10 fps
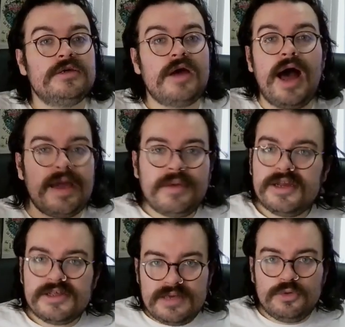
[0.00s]
Hangman
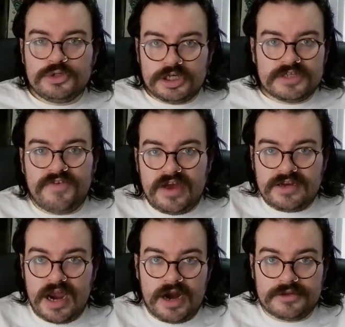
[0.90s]
is the most justified
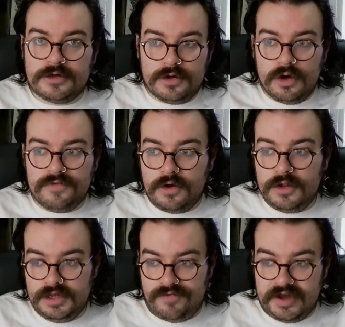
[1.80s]
character in all of All
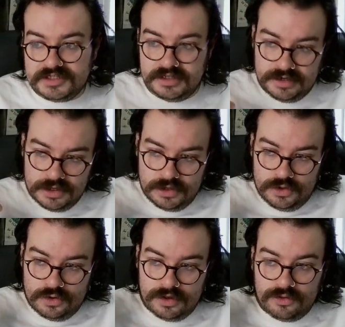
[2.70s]
Elite Wrestling.
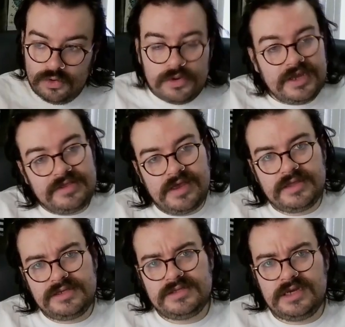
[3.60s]
So I do like the
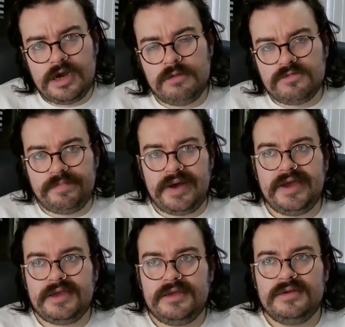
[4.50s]
idea that he comes back
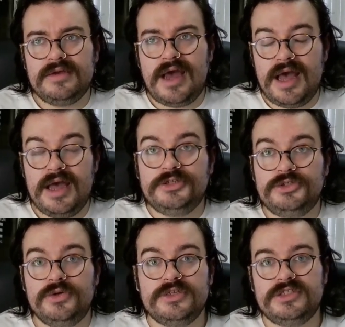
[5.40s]
and
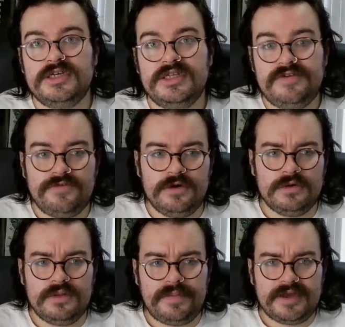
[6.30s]
joins the elite for
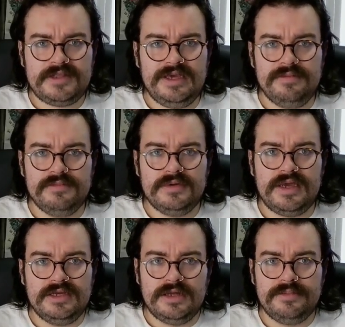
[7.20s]
the big team
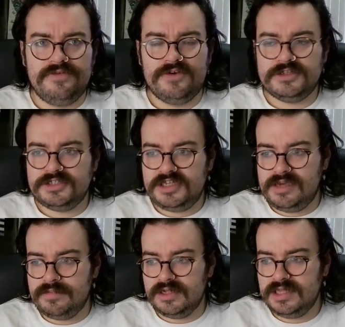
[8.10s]
AEW versus
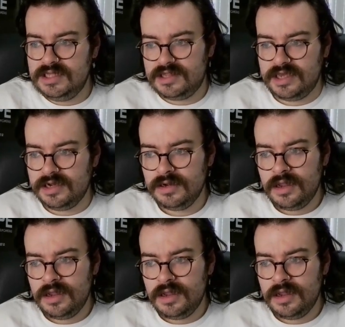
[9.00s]
team elite thing.